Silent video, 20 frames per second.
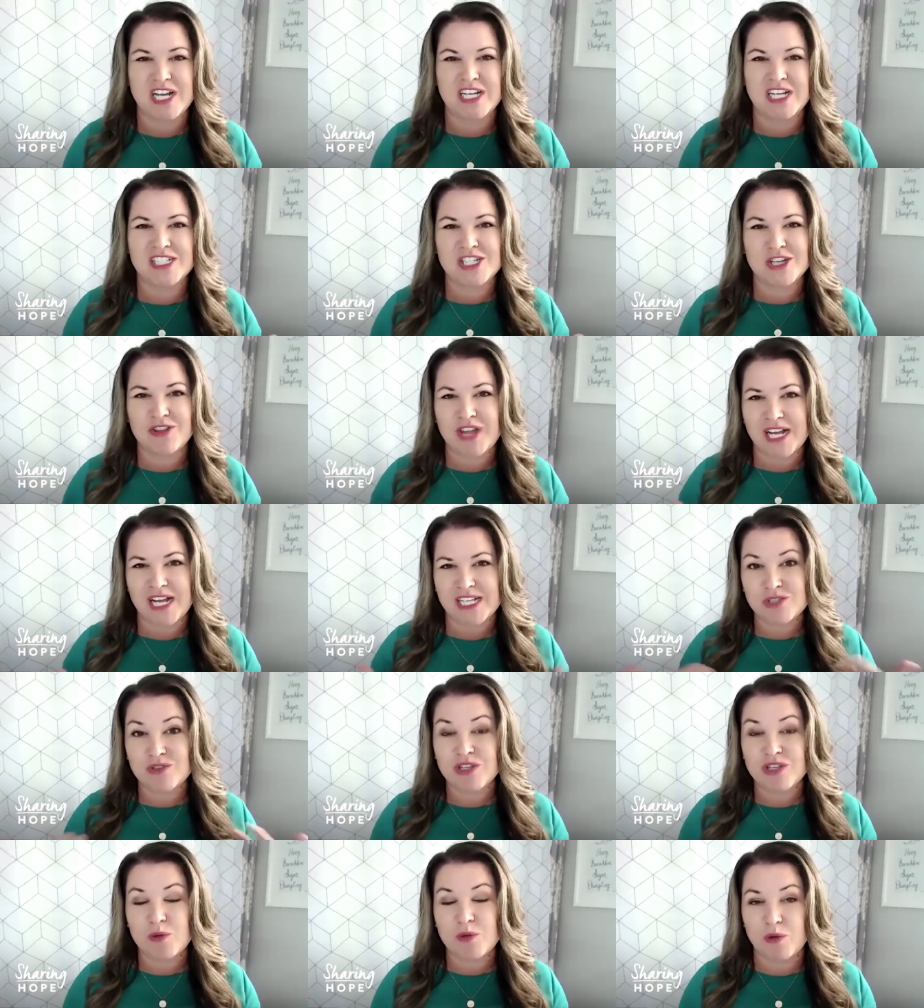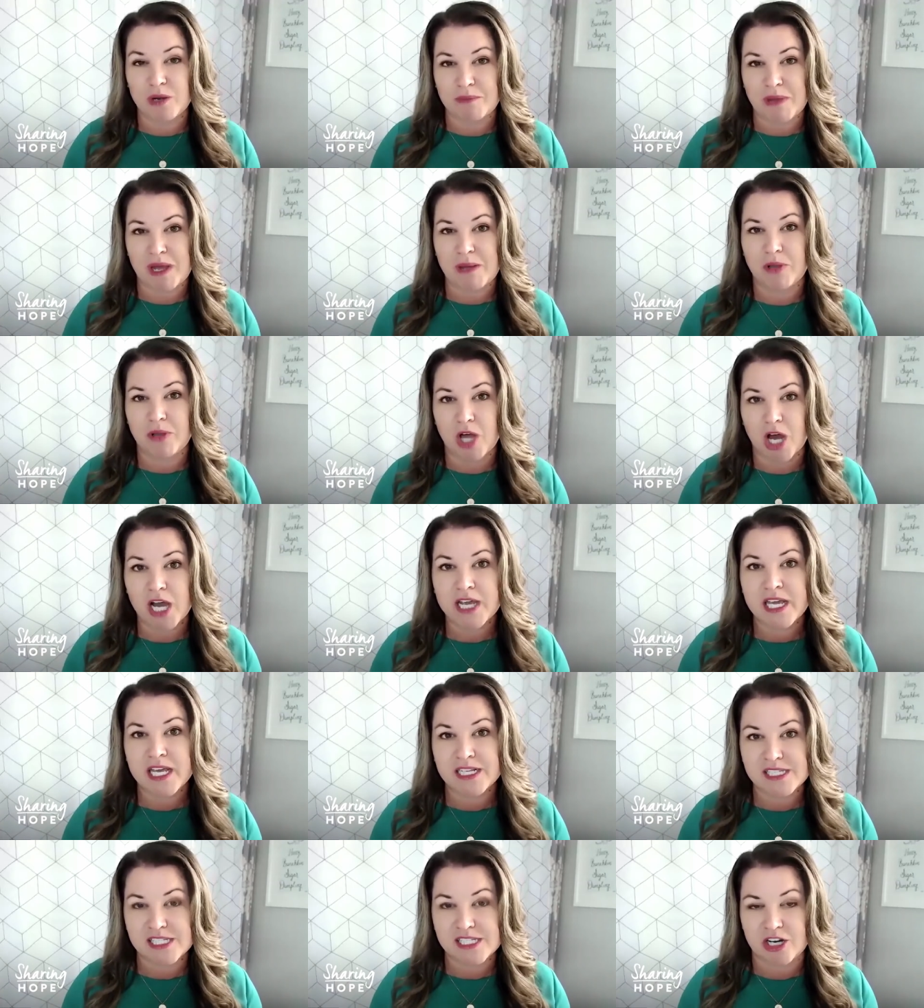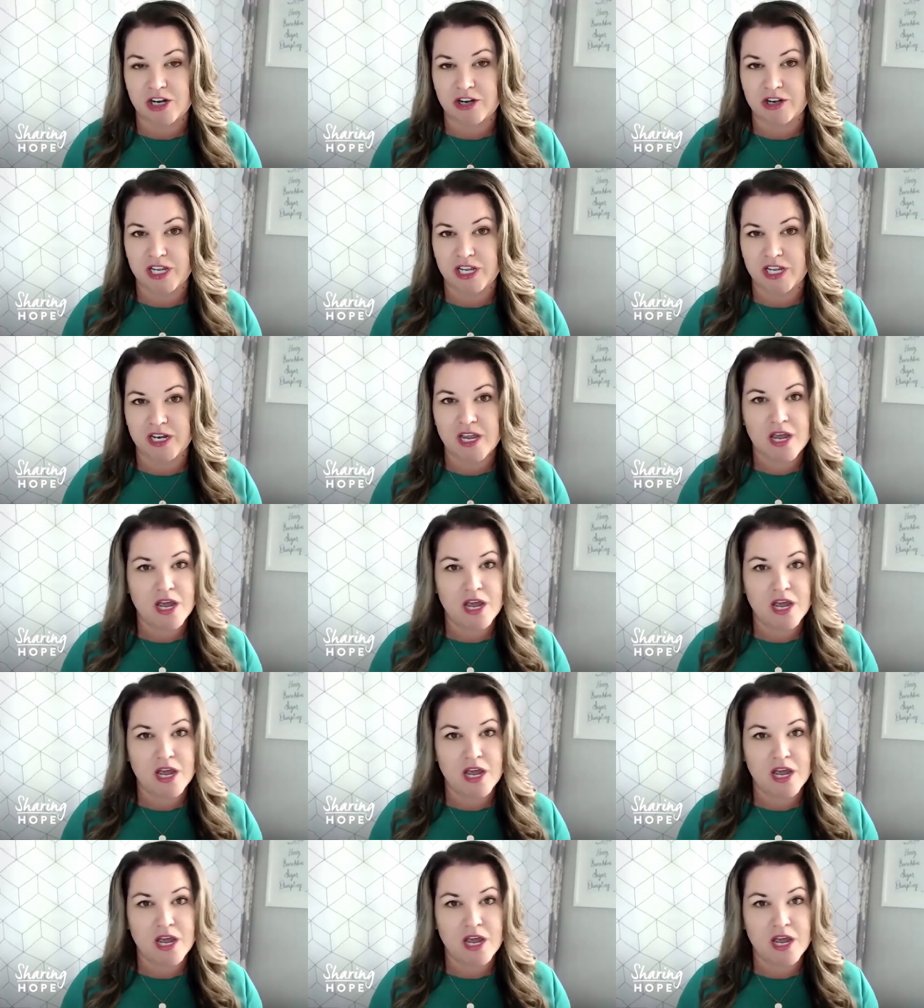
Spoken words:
And so that's really where my blogging started.